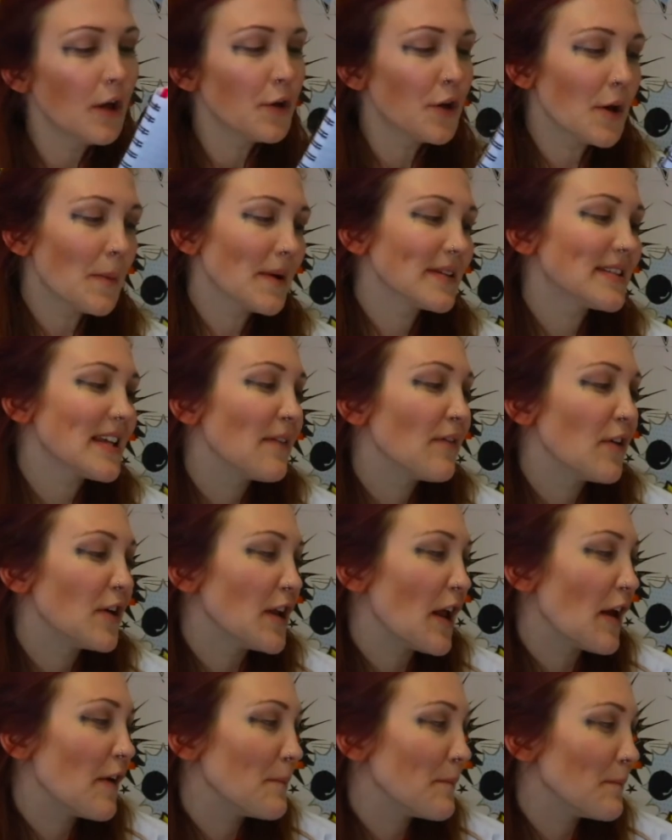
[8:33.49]
Number
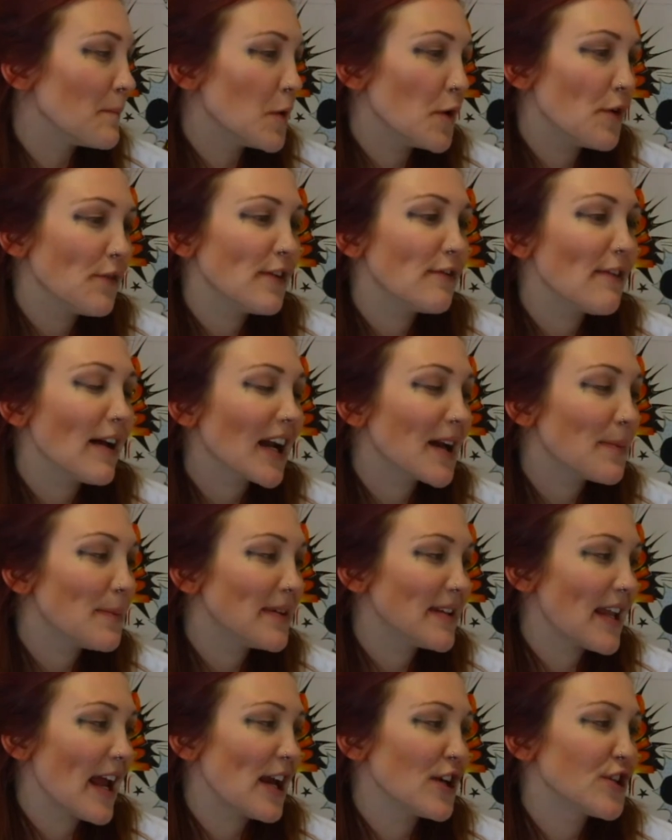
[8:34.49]
7, movie
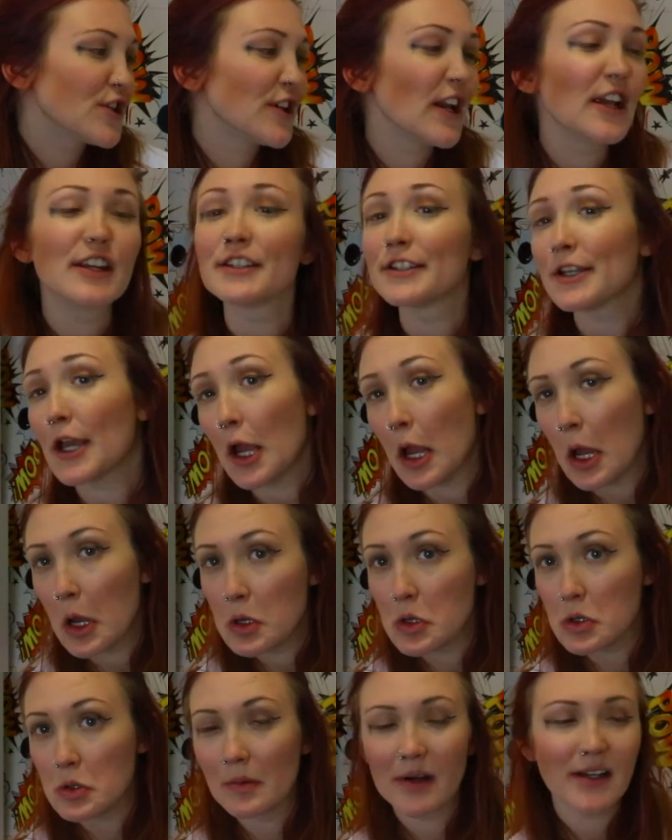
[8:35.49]
recommendation and to
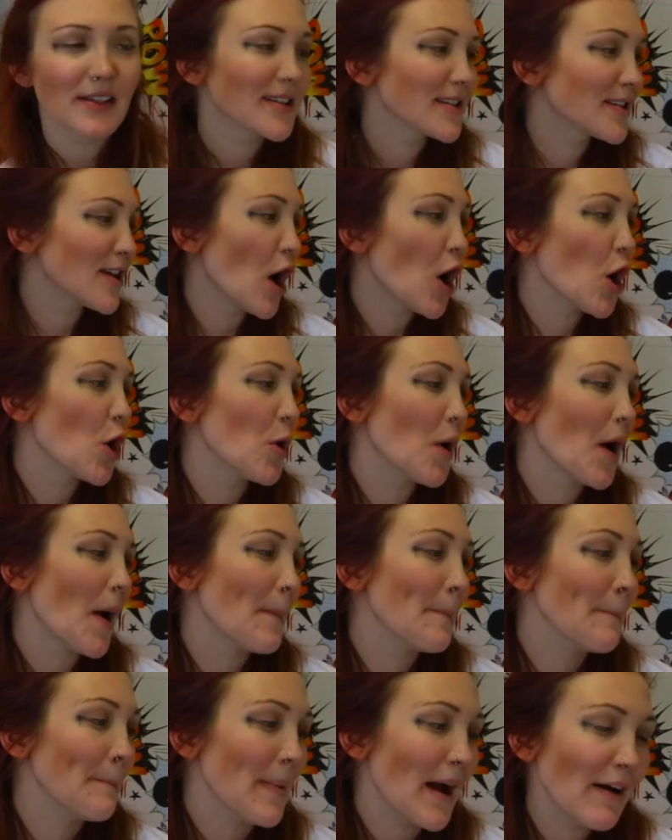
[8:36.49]
whom. So
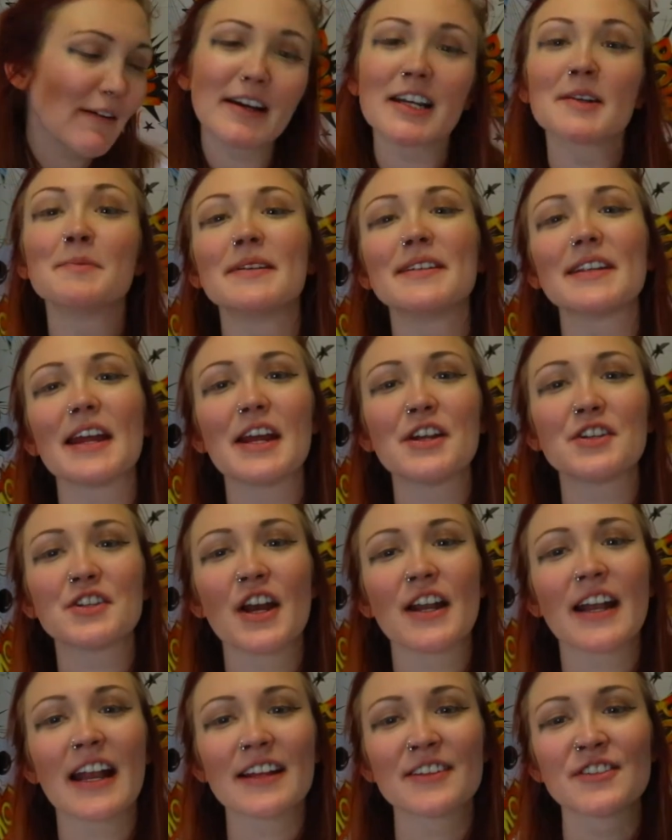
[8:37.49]
my
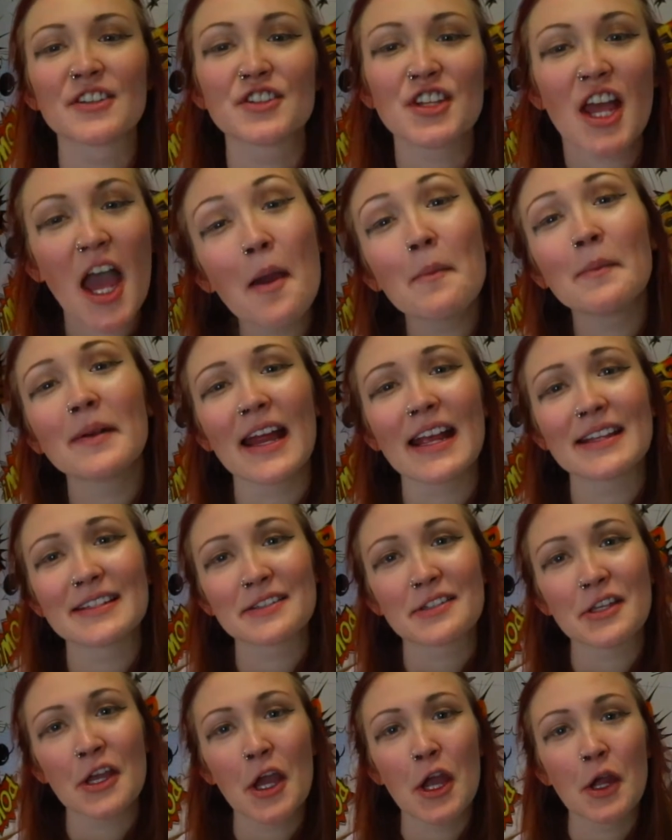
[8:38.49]
recommendation is The
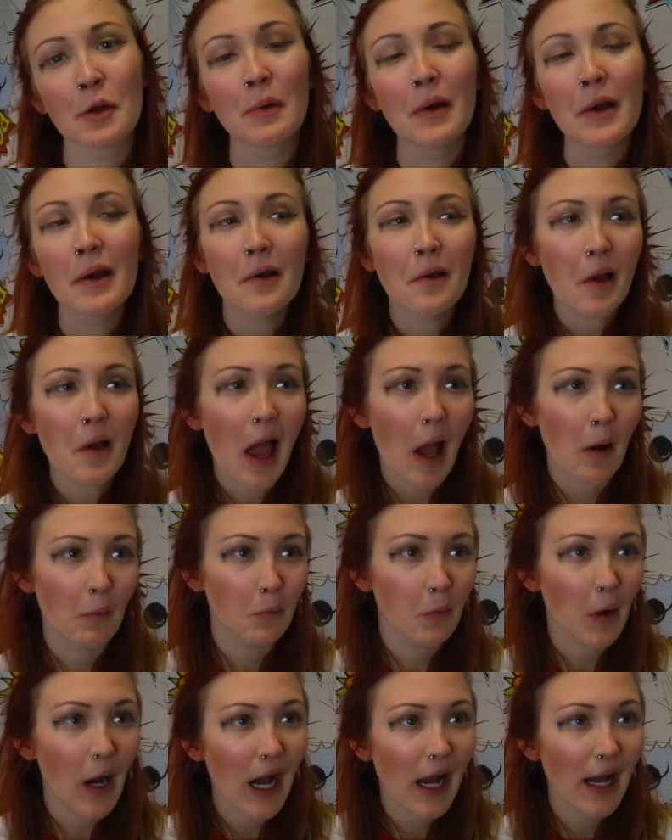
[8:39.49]
Terminator 2,
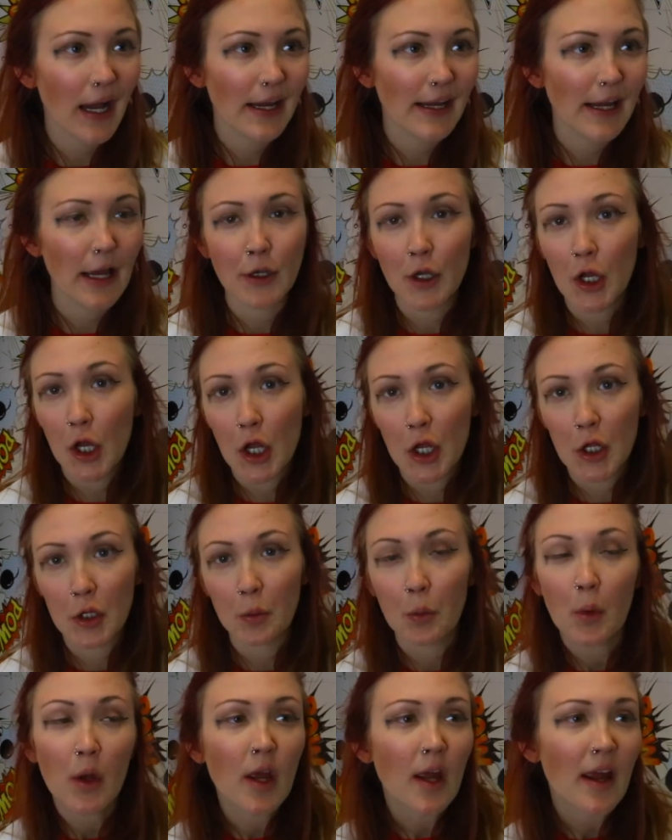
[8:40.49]
and why and
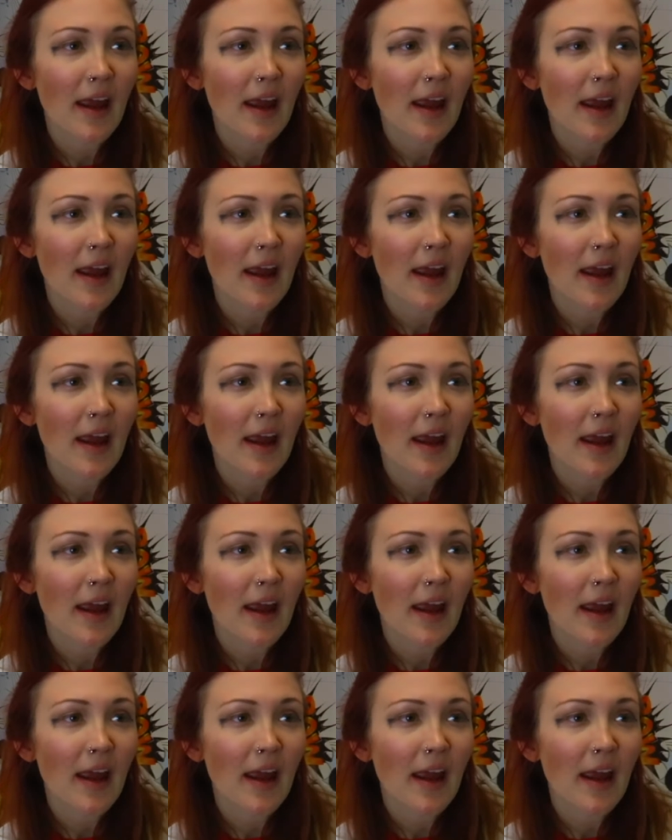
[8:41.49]
who.